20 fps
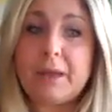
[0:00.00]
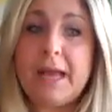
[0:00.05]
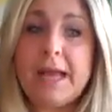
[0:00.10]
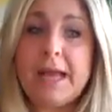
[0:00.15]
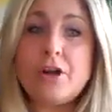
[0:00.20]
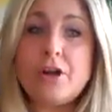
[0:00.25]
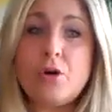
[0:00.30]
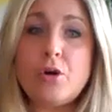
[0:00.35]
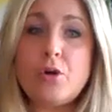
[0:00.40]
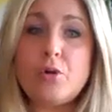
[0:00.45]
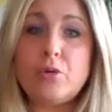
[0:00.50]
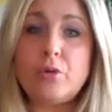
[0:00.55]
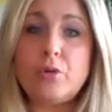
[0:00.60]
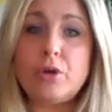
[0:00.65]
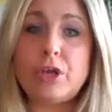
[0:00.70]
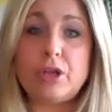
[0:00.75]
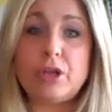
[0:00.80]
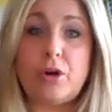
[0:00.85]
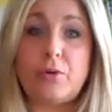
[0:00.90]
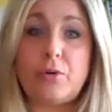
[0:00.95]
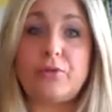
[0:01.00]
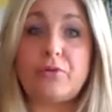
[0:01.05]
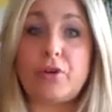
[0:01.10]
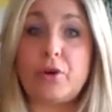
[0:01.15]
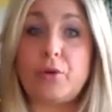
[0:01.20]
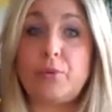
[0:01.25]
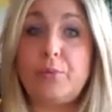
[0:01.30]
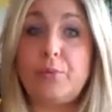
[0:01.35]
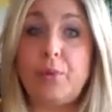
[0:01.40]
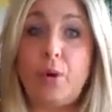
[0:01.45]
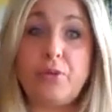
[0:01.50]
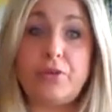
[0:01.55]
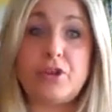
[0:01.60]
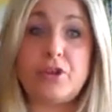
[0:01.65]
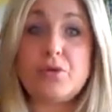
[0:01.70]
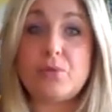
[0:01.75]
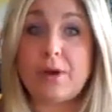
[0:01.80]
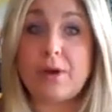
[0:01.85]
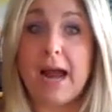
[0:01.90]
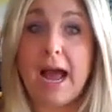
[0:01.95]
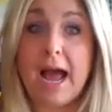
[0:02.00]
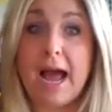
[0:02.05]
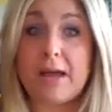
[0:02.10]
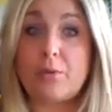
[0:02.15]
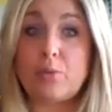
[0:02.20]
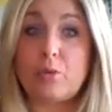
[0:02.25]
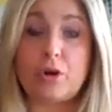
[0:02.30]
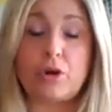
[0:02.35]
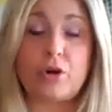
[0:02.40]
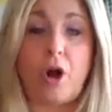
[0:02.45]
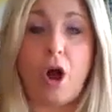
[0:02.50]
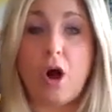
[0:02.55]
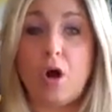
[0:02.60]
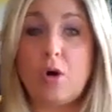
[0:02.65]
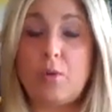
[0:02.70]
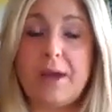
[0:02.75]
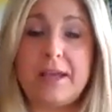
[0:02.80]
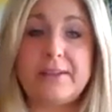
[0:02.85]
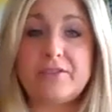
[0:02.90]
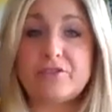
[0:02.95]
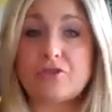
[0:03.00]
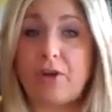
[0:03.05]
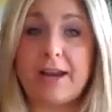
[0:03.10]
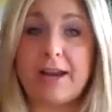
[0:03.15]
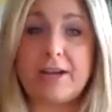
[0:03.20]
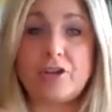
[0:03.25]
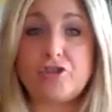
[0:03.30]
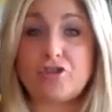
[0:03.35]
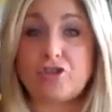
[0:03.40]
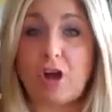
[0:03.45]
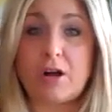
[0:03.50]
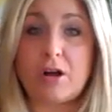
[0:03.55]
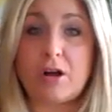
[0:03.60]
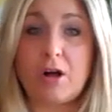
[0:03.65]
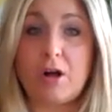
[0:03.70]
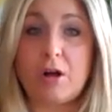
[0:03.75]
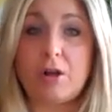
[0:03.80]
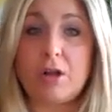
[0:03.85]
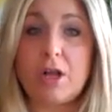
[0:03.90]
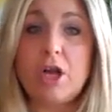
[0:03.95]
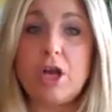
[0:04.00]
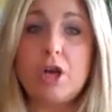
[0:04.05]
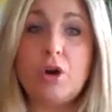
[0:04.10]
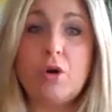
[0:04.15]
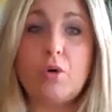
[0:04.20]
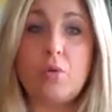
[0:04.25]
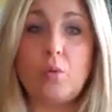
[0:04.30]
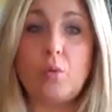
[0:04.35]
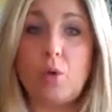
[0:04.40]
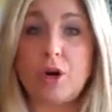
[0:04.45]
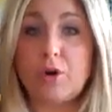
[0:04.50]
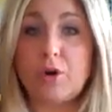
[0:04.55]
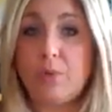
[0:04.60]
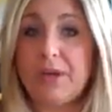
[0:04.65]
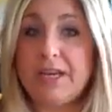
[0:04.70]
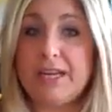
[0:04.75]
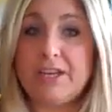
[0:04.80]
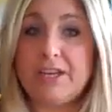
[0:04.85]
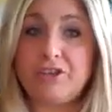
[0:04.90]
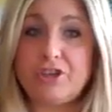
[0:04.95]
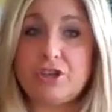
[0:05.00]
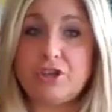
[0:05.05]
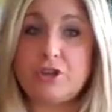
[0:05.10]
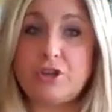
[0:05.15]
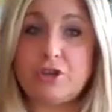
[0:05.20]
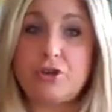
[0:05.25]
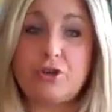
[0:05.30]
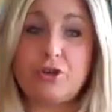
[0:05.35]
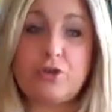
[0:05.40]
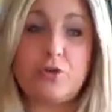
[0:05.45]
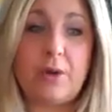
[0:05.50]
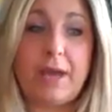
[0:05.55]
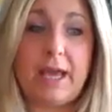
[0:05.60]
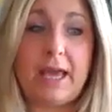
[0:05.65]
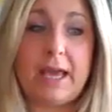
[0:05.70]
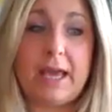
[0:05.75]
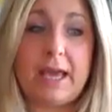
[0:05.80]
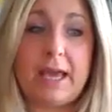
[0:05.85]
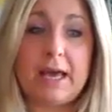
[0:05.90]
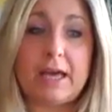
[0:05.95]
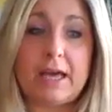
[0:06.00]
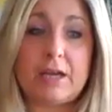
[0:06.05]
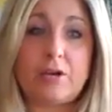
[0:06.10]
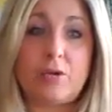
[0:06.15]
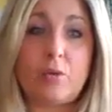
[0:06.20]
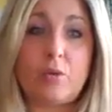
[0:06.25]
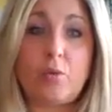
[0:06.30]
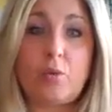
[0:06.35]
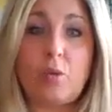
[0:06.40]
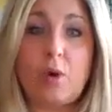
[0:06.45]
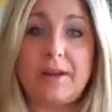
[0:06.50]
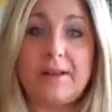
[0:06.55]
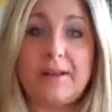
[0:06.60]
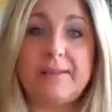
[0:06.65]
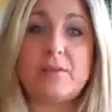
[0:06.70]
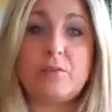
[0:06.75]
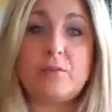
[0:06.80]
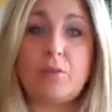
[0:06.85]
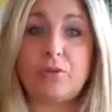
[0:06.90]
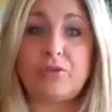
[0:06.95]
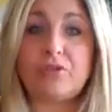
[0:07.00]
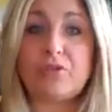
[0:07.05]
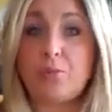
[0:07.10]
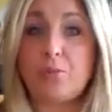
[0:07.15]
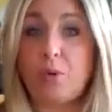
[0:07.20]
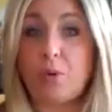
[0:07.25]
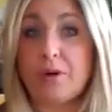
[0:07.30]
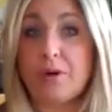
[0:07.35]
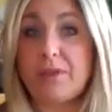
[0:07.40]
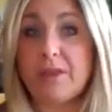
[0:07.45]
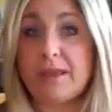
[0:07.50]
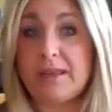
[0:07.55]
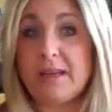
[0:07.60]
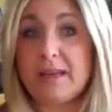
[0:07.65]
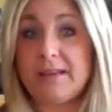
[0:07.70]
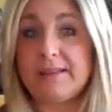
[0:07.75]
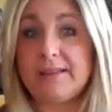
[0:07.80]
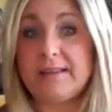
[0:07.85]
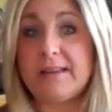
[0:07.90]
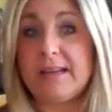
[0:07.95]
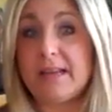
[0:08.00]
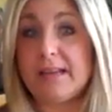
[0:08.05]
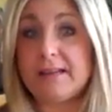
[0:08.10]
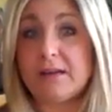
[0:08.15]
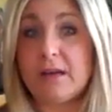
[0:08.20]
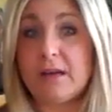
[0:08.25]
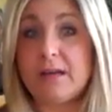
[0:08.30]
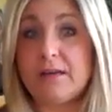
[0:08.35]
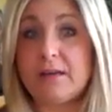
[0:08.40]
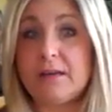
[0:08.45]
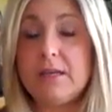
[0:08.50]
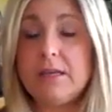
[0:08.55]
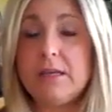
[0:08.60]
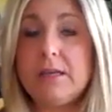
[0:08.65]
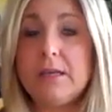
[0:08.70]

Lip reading: I know, for both you and I, we're always trying to juggle what do we need to do and what is the most important thing that needs to get done